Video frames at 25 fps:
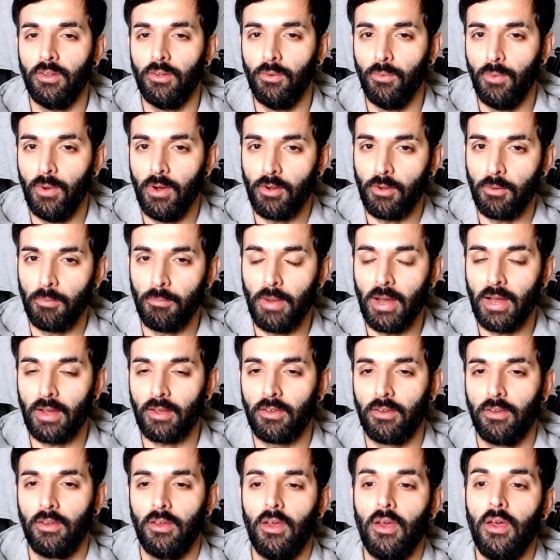Welcome
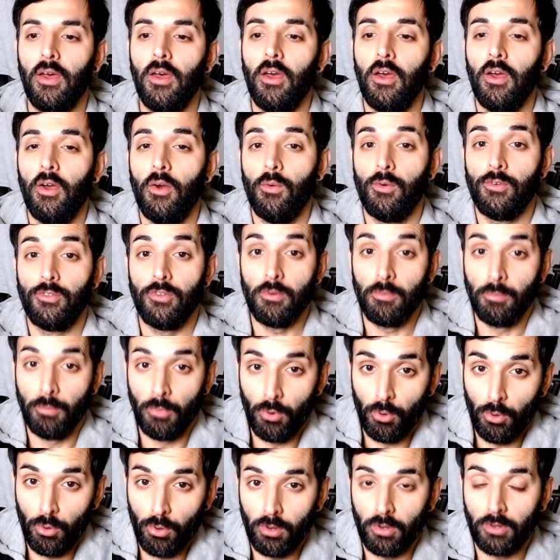back. We're doing
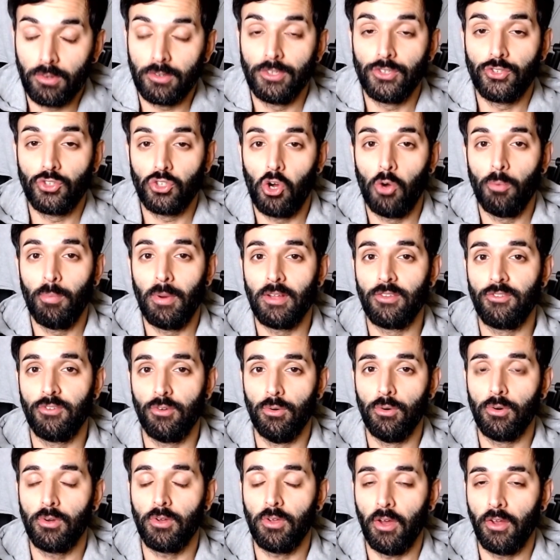more control pad
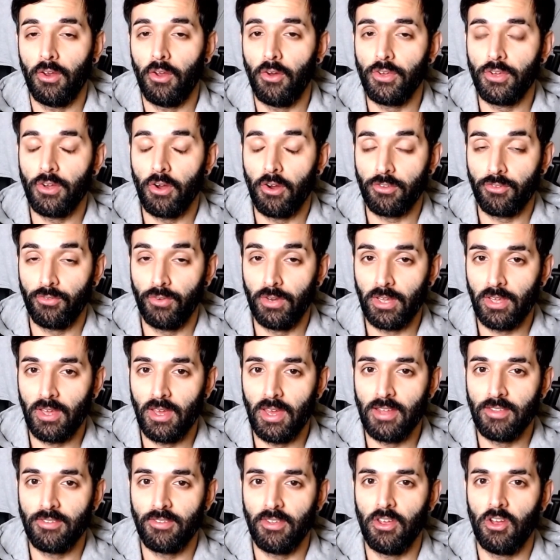talk. I know you guys are really
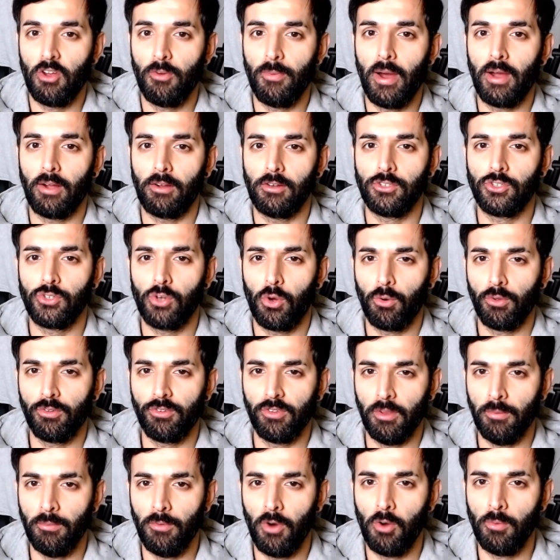keen to hear about controllers at
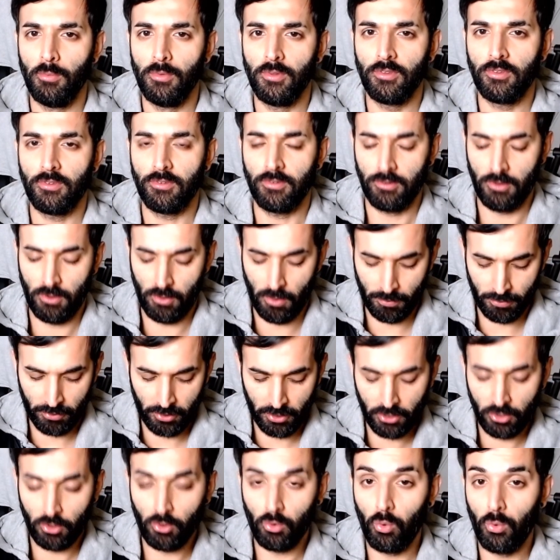the moment, so I'm going
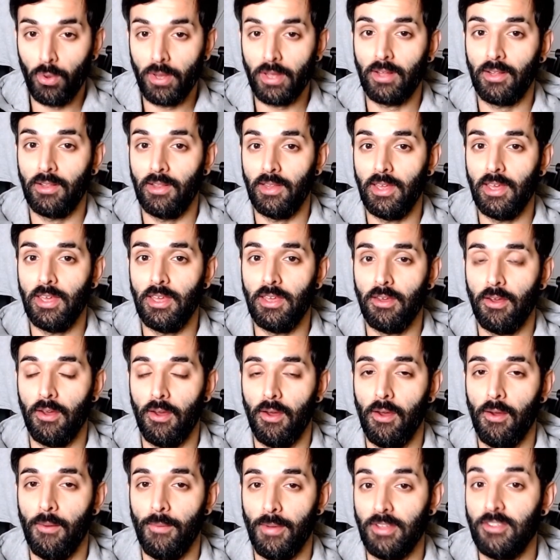to quickly,
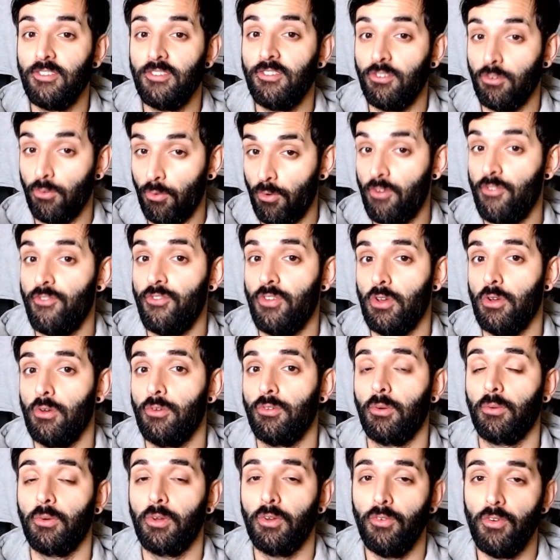this is a review, so
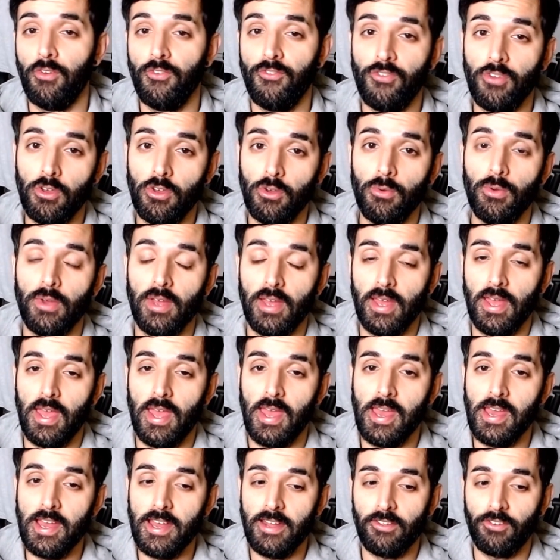I'm going to review
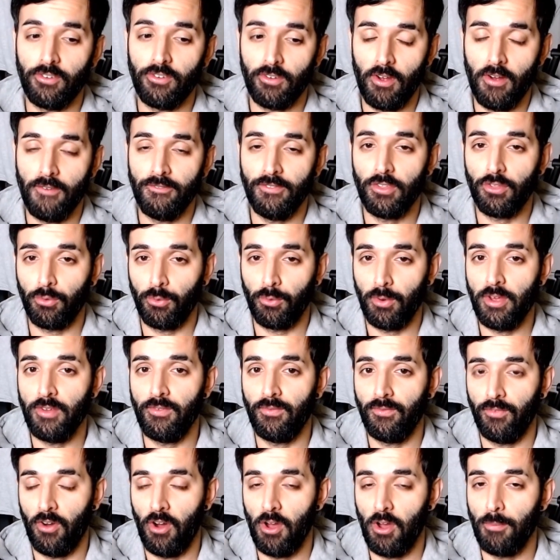each of the three
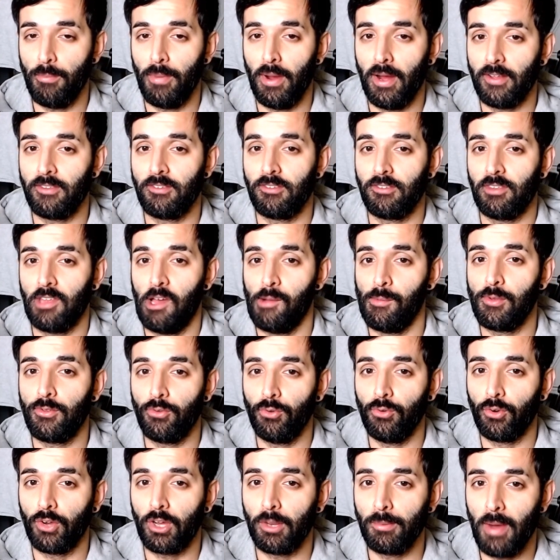fight pads that I've been
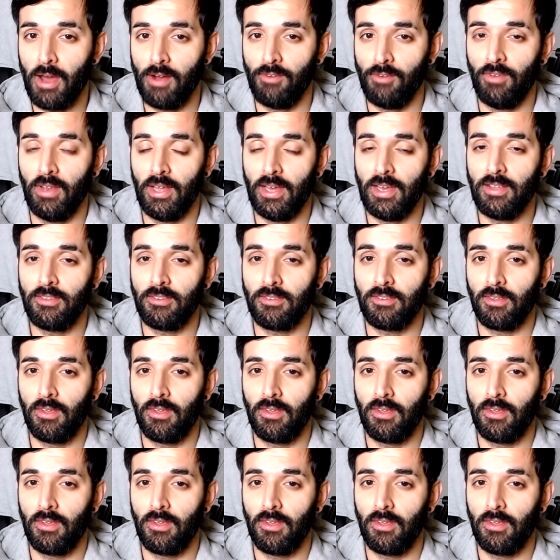talking about of late,